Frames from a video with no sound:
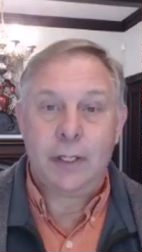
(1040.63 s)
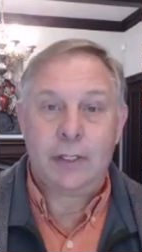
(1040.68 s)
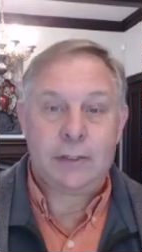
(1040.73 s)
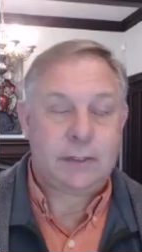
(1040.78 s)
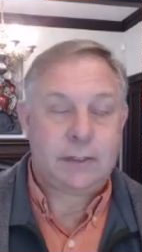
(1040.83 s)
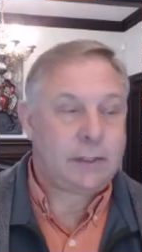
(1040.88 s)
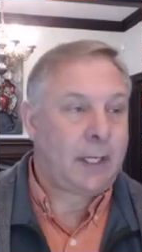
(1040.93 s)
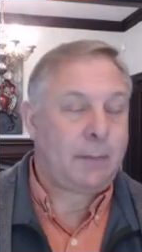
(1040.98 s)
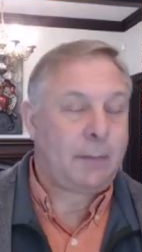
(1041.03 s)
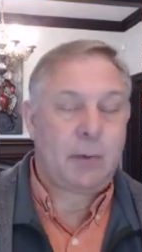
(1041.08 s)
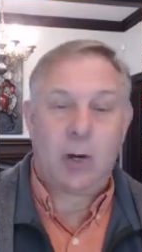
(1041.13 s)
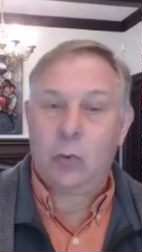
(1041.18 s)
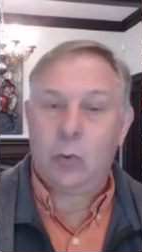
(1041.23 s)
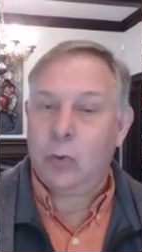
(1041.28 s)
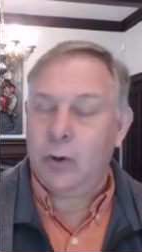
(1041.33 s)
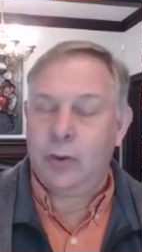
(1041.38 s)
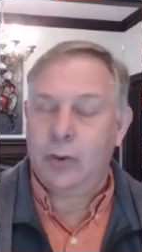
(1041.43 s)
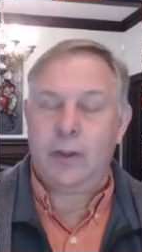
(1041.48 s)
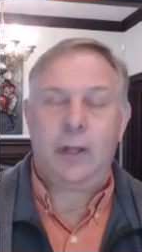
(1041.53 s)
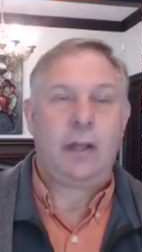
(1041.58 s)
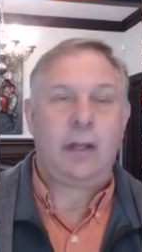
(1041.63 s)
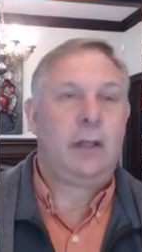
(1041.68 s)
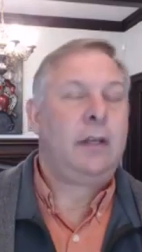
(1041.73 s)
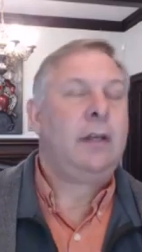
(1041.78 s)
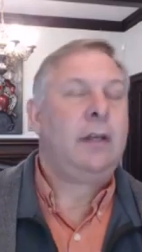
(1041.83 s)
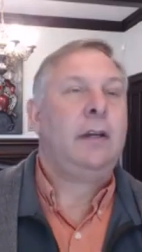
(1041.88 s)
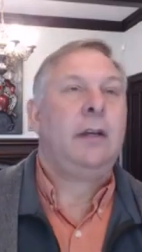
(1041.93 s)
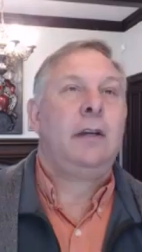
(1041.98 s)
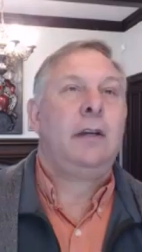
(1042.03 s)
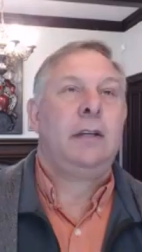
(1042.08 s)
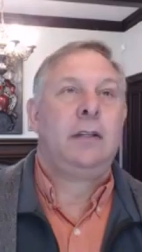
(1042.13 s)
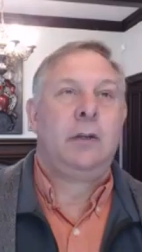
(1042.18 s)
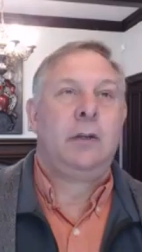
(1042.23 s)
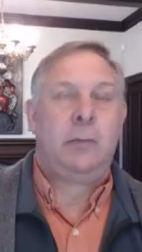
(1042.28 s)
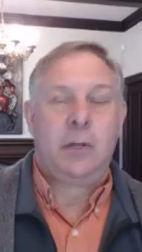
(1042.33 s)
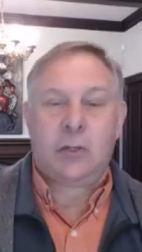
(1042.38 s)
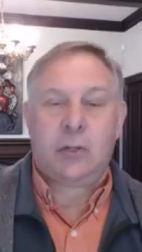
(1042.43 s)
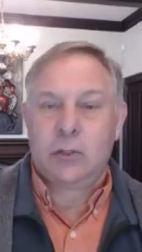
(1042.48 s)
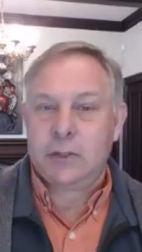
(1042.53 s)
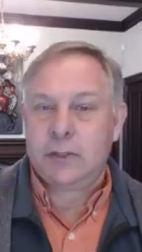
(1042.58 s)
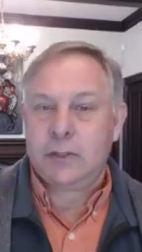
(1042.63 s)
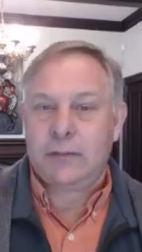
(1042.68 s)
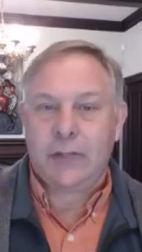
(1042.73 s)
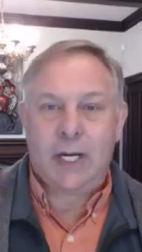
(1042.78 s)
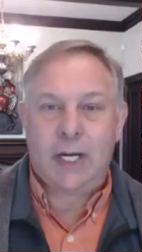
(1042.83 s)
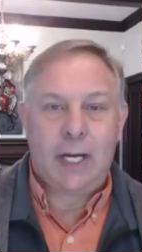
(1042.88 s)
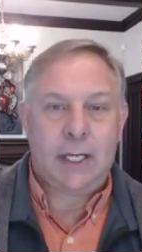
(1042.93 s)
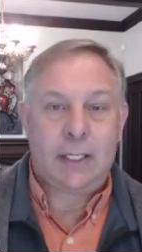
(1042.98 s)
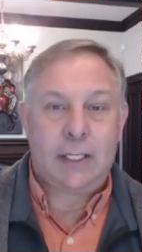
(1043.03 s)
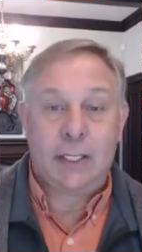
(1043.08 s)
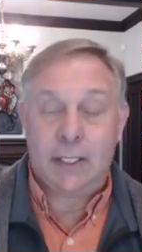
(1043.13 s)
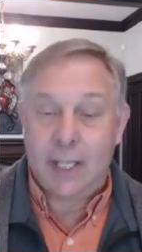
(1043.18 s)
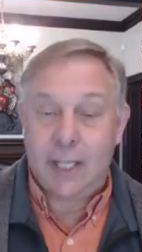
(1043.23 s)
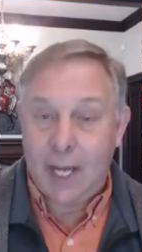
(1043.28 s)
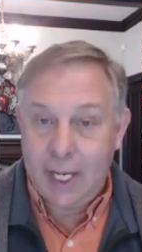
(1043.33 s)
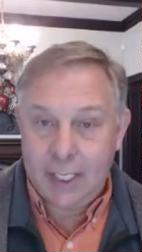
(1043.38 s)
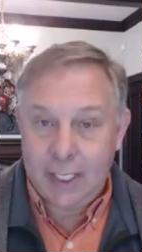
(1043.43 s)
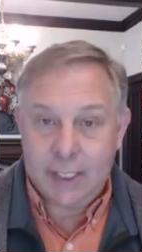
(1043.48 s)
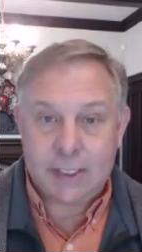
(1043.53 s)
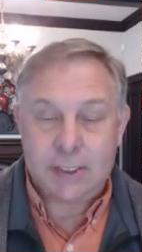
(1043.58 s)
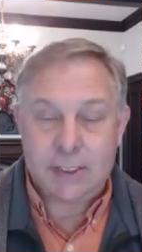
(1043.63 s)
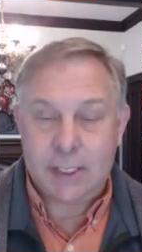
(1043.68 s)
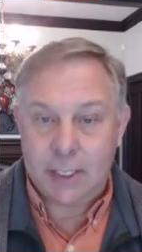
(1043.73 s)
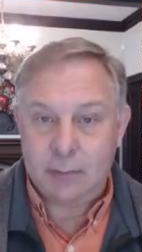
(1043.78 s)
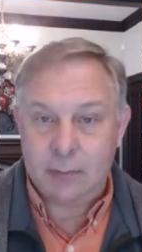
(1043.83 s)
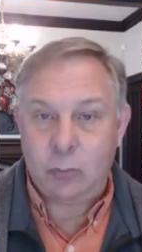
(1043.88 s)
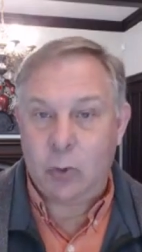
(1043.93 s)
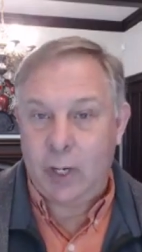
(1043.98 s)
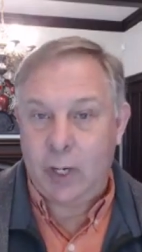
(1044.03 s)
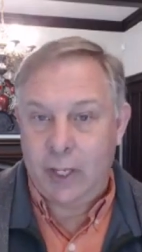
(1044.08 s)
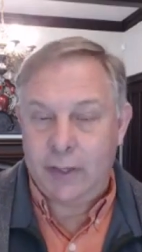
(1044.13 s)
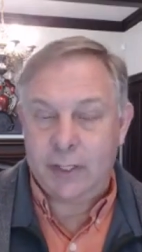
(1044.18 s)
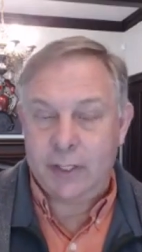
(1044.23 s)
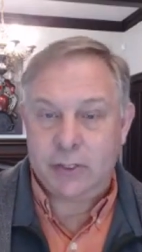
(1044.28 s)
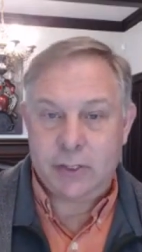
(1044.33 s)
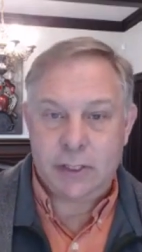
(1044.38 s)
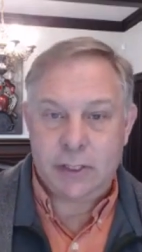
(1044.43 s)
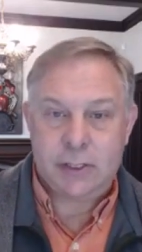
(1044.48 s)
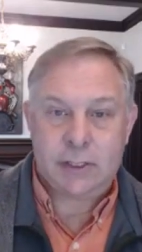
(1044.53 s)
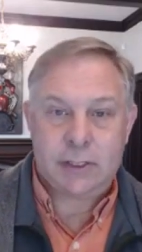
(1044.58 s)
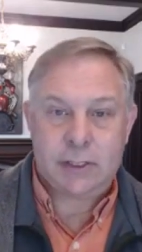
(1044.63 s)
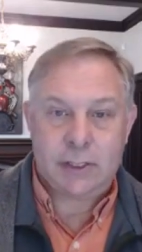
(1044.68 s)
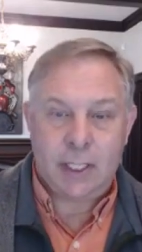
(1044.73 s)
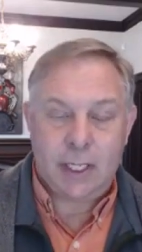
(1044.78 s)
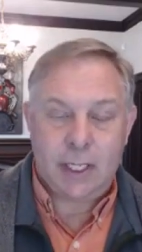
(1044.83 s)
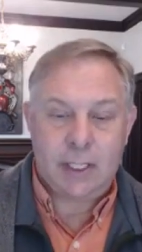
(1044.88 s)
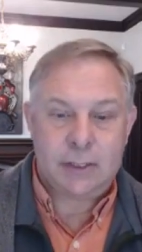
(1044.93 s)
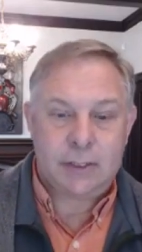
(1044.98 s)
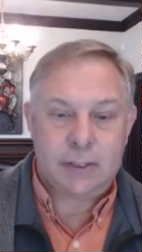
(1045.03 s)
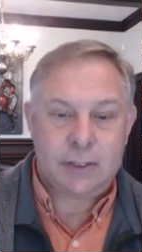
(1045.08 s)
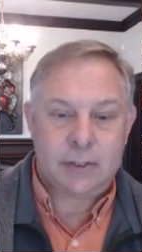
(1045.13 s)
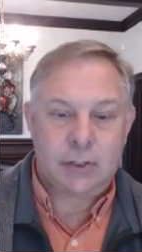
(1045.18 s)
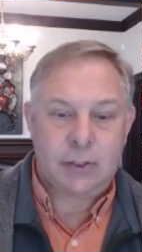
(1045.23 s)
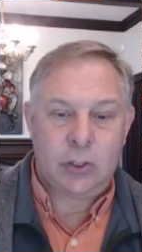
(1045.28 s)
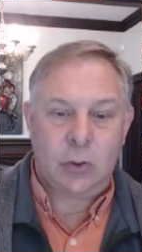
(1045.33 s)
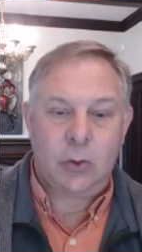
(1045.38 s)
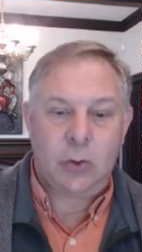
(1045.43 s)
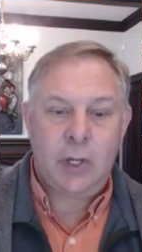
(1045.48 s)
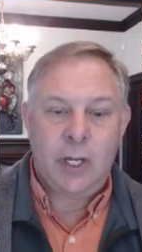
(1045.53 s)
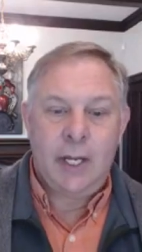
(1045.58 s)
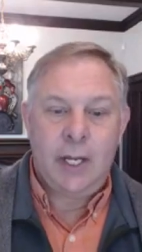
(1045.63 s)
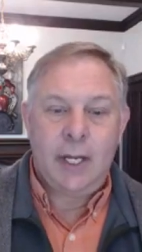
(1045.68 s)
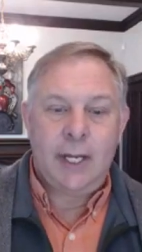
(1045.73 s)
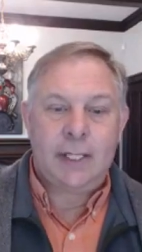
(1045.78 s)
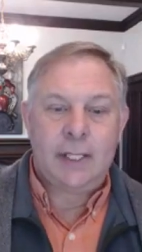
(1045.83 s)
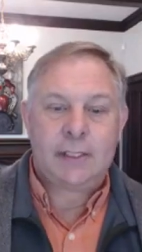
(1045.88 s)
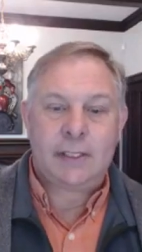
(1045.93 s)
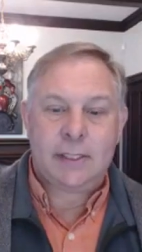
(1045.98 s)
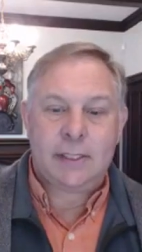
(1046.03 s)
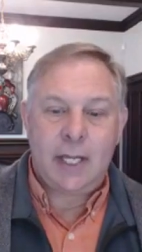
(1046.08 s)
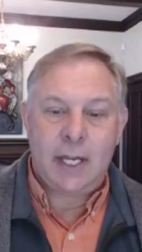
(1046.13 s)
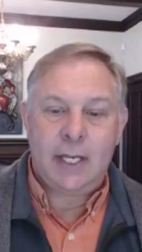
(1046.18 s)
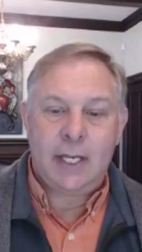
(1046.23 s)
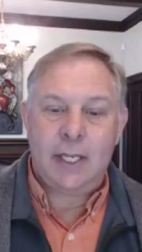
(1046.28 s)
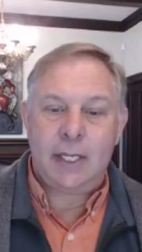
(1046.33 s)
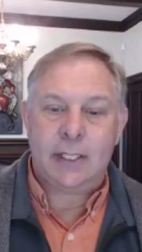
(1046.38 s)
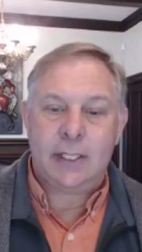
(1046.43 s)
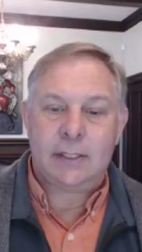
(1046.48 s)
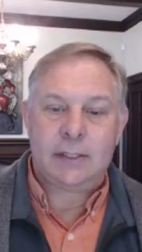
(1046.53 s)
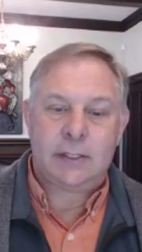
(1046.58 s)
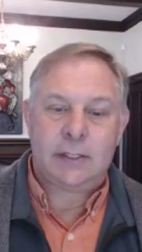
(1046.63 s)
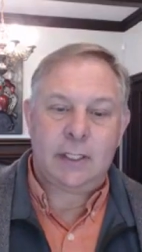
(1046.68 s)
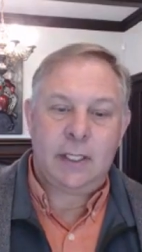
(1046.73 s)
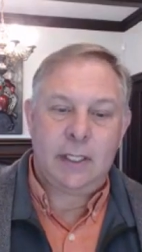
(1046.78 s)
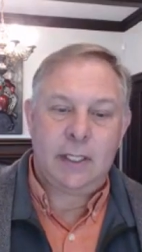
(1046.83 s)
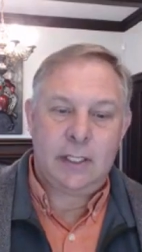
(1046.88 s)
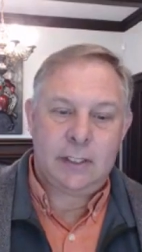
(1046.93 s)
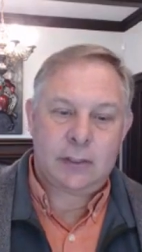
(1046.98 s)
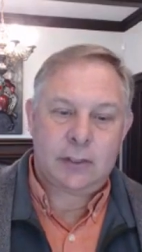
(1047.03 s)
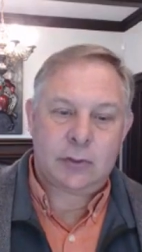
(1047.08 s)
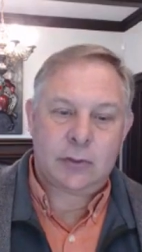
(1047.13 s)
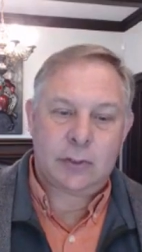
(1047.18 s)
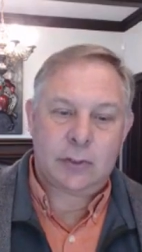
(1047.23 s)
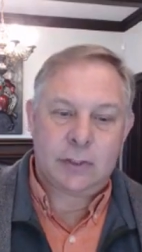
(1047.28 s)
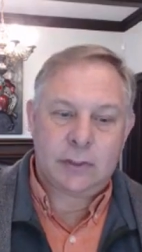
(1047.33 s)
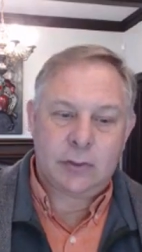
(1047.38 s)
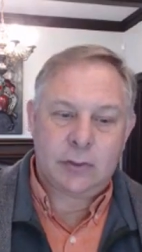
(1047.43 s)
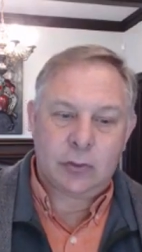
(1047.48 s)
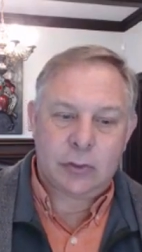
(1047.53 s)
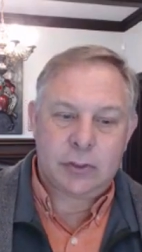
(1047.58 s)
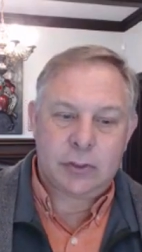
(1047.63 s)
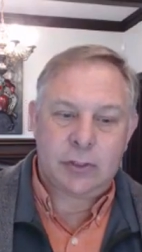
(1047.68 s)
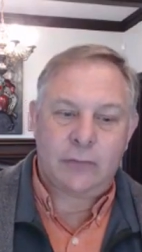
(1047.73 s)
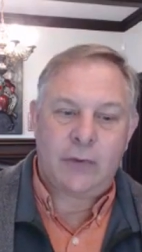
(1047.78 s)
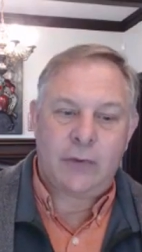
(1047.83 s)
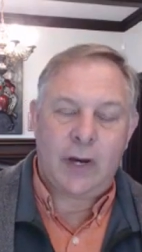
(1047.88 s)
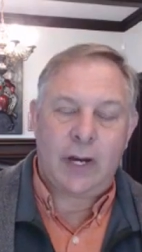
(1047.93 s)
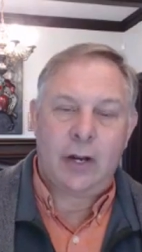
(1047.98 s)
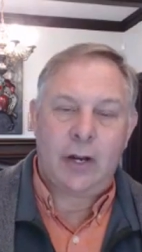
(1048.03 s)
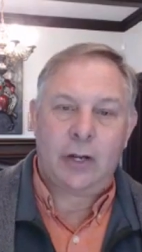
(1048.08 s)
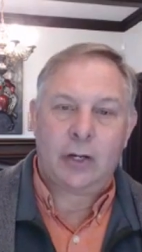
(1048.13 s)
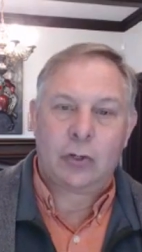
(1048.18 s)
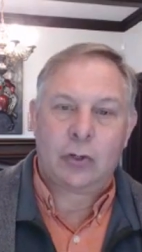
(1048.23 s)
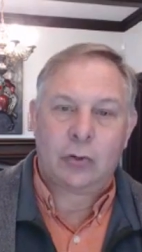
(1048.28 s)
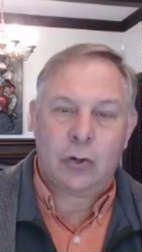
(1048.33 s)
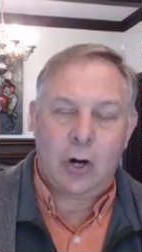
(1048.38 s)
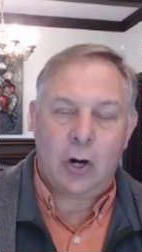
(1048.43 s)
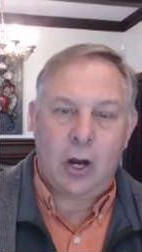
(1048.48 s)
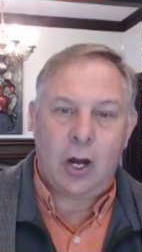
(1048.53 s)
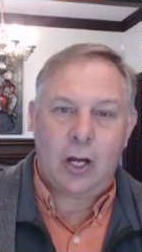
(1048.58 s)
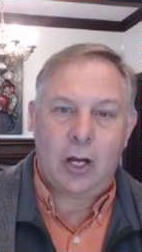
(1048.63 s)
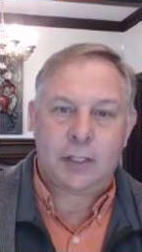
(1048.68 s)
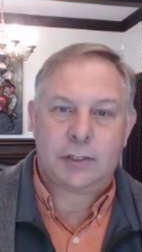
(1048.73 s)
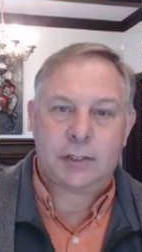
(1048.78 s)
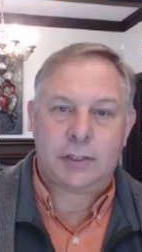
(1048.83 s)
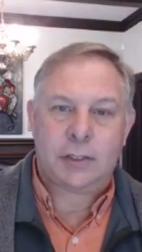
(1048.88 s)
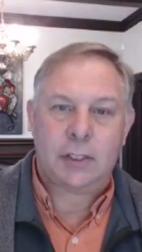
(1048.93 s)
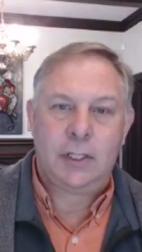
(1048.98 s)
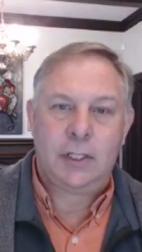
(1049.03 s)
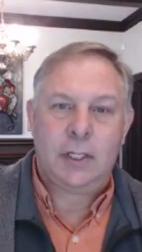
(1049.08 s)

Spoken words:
He says, I'm not worthy to be crucified, to die in the same way that Jesus dies. And so instead he is crucified on a cross.